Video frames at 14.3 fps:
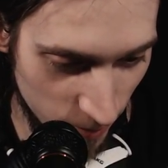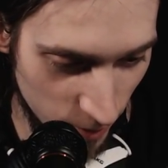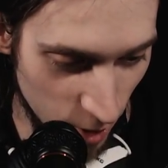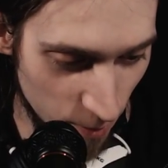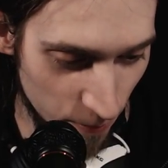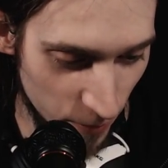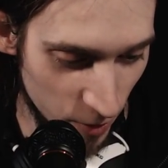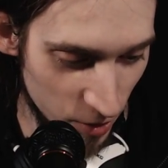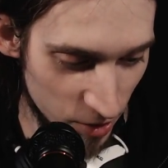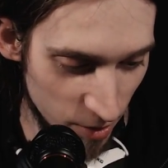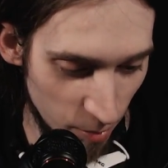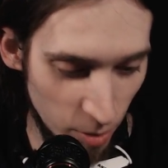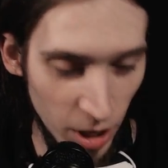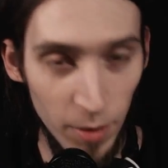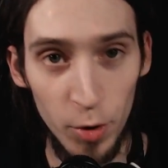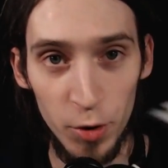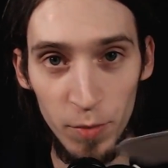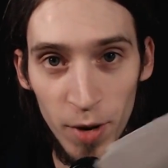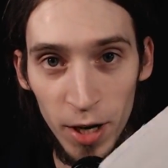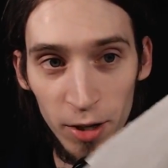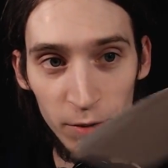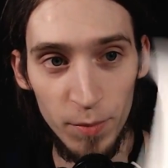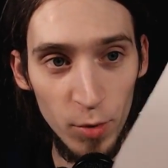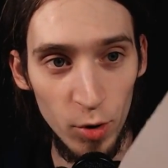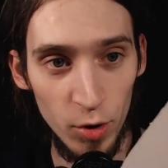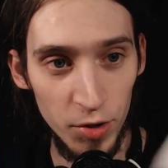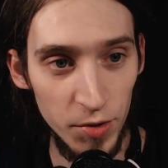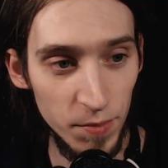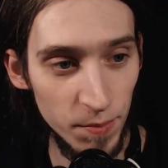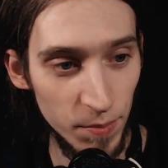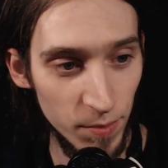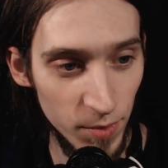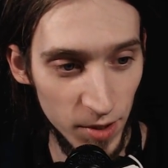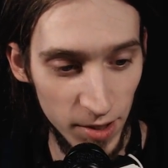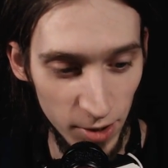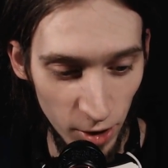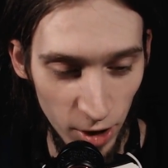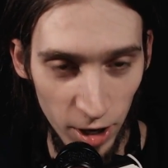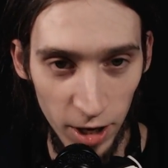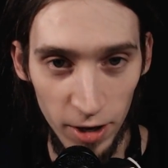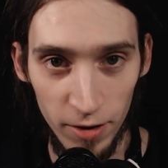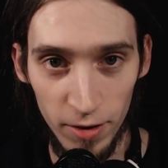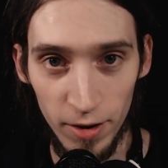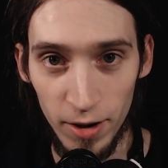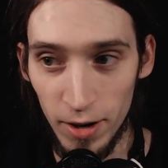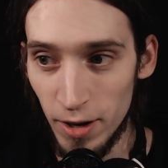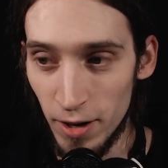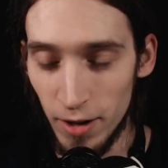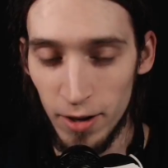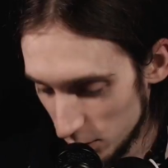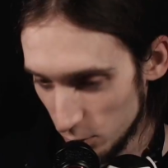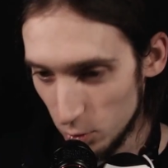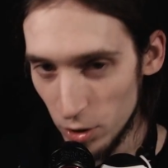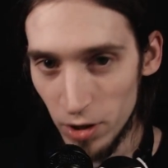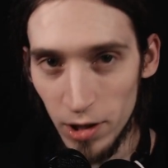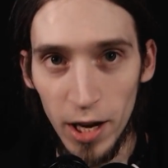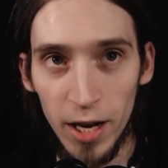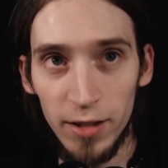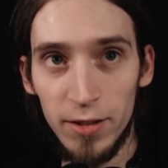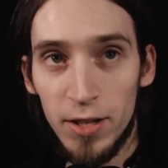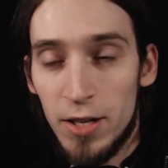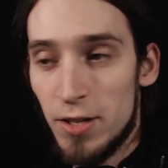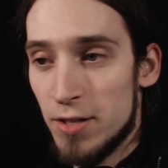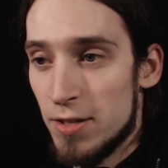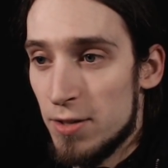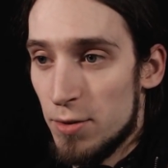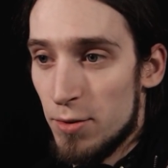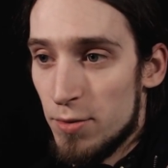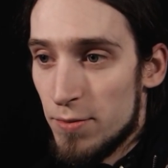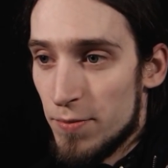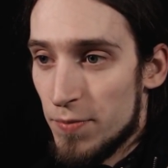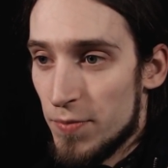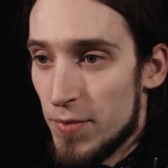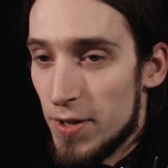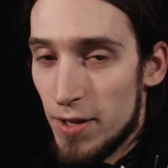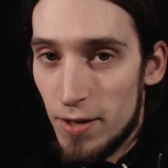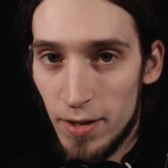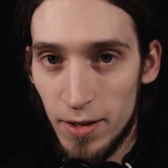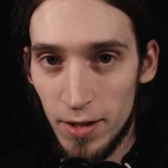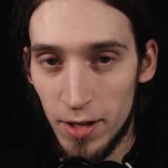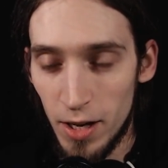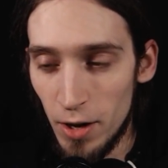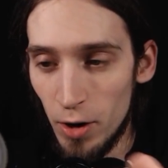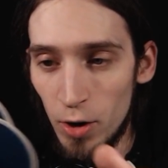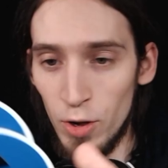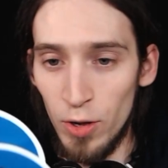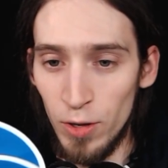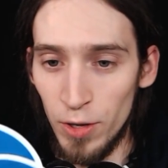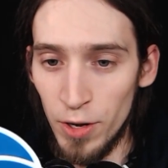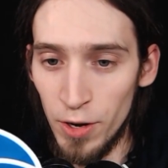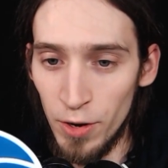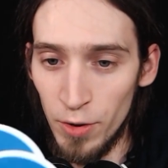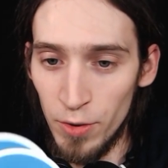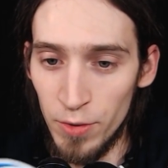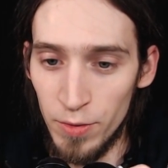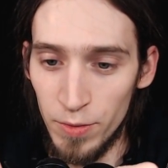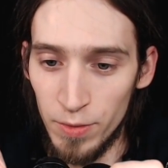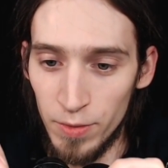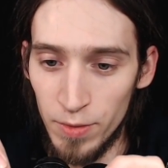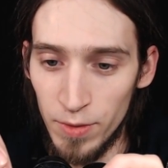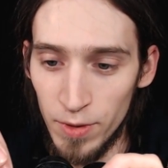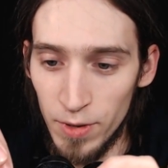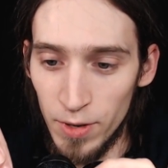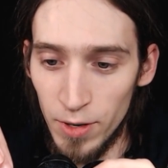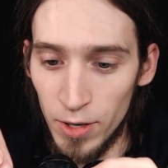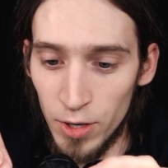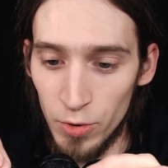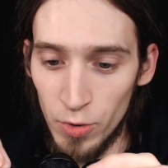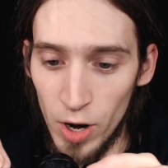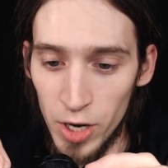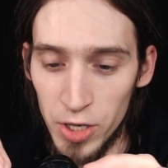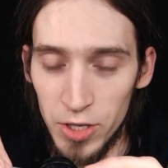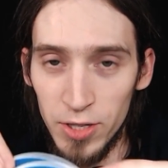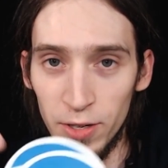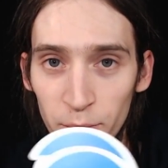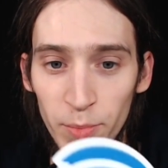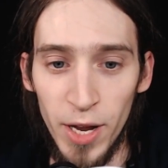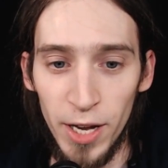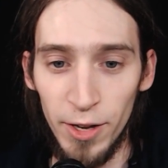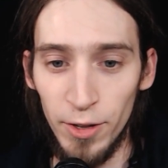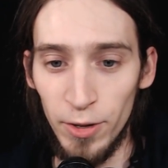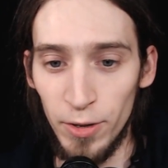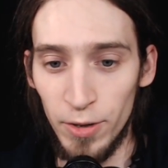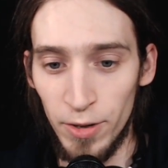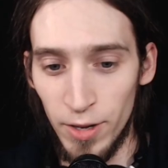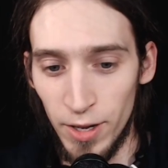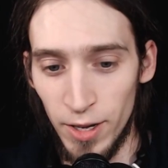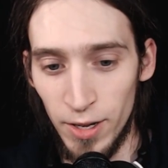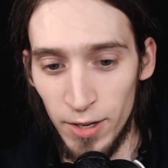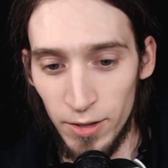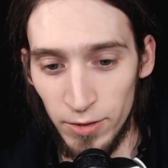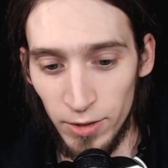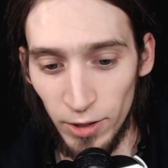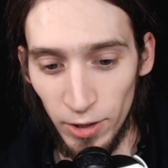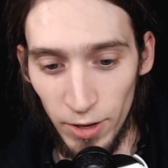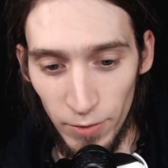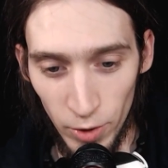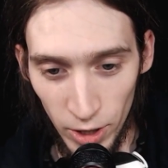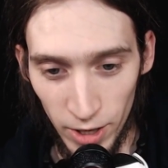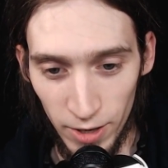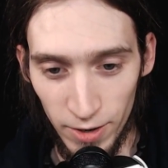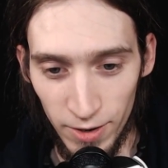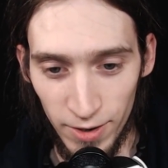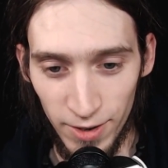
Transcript: Yep, there's some paper to make it more sturdy. You wouldn't like these to get all, you know, crushed in mail delivery.